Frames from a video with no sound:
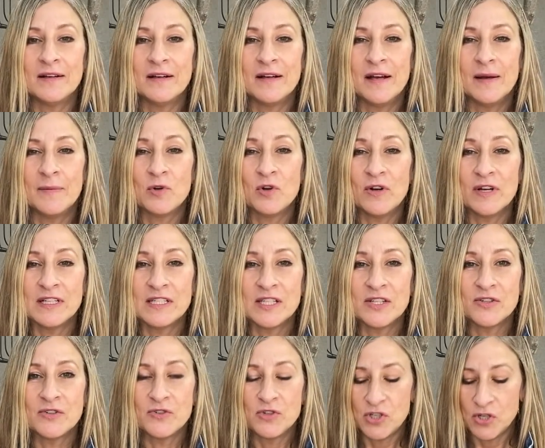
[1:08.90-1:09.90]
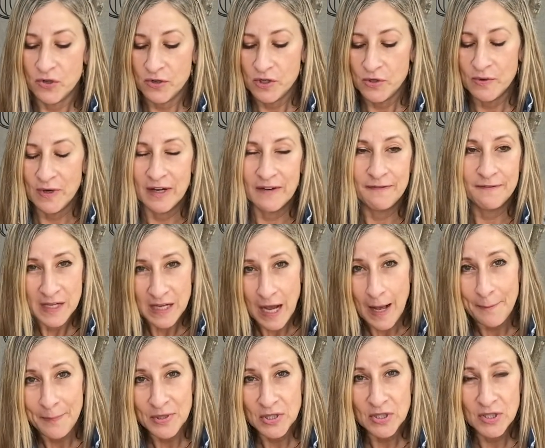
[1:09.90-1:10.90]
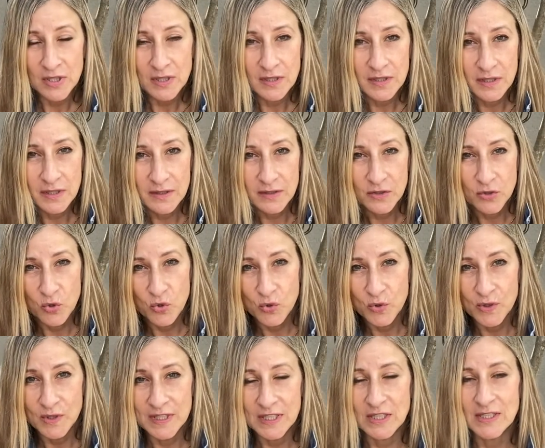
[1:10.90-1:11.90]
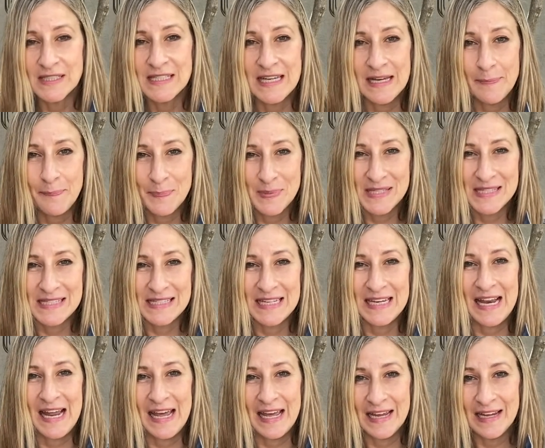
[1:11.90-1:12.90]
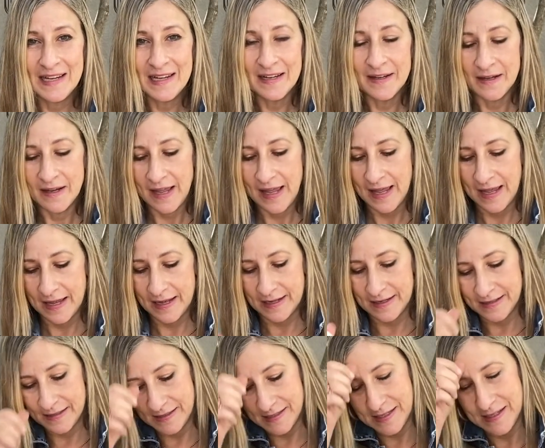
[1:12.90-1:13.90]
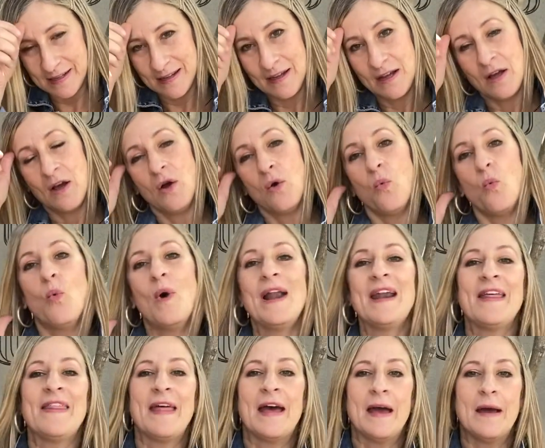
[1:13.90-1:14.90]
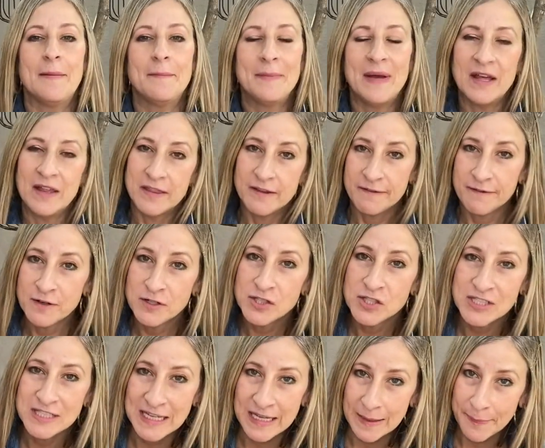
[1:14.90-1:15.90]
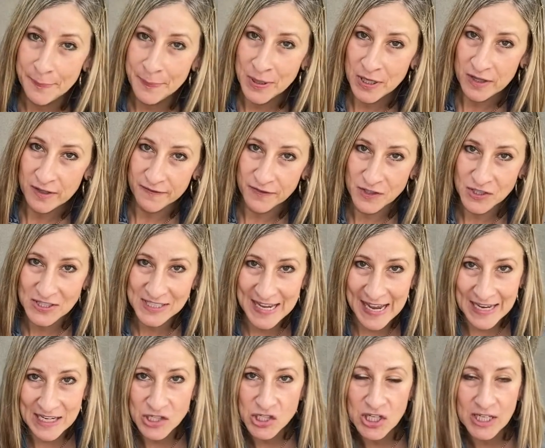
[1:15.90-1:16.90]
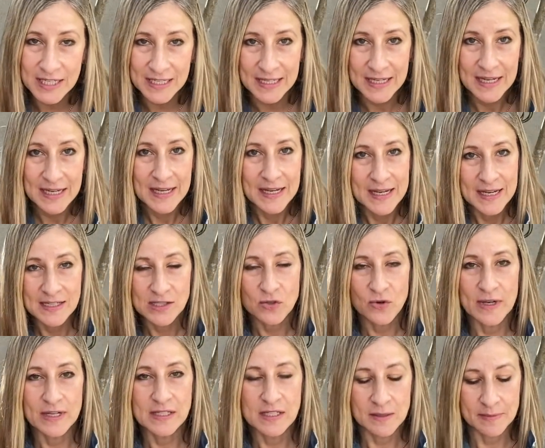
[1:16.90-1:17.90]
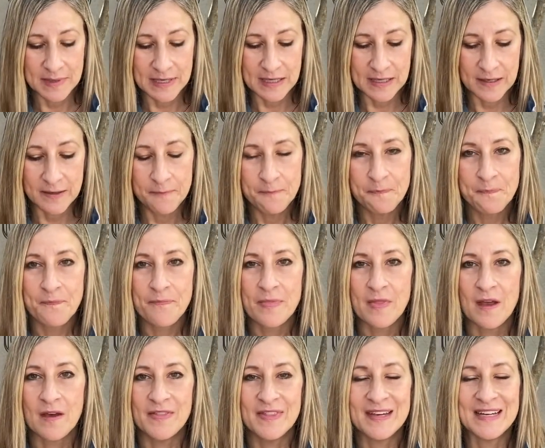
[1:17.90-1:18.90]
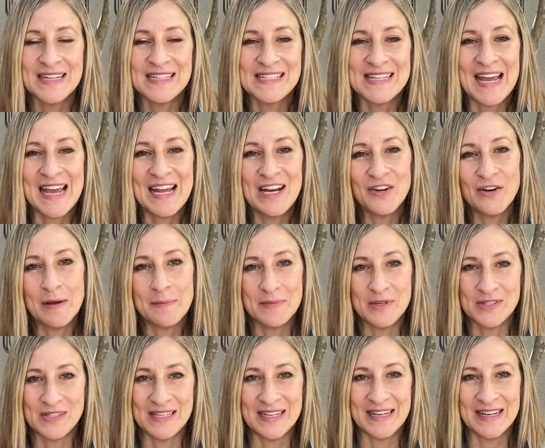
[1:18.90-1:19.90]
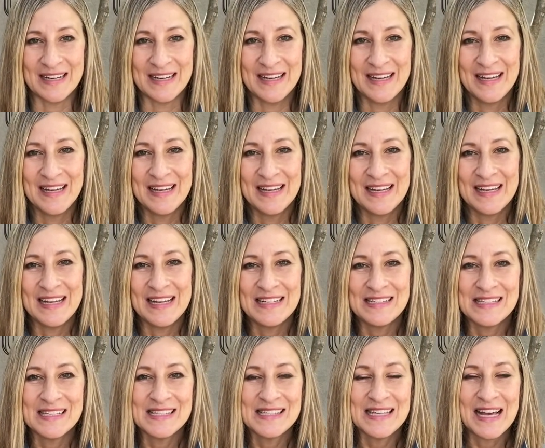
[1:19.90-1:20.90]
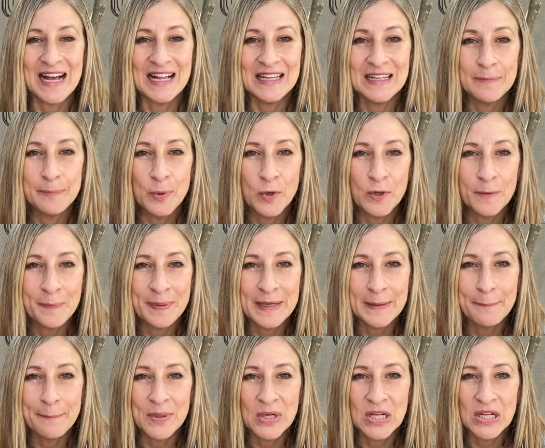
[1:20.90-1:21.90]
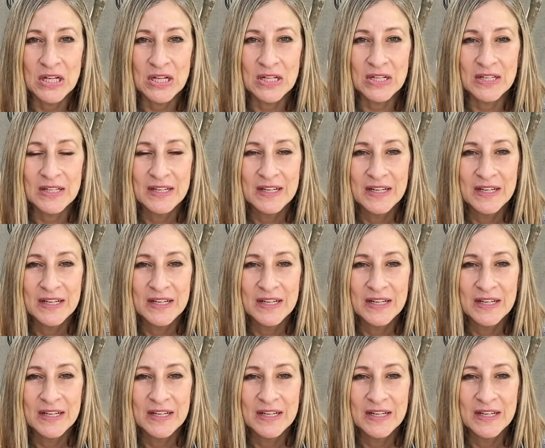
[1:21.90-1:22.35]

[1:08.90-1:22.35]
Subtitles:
am going to show you a couple cool little tips today. And one of them, the first tip, the first tangent is going to be the container I'm using. It's a salad bowl, people.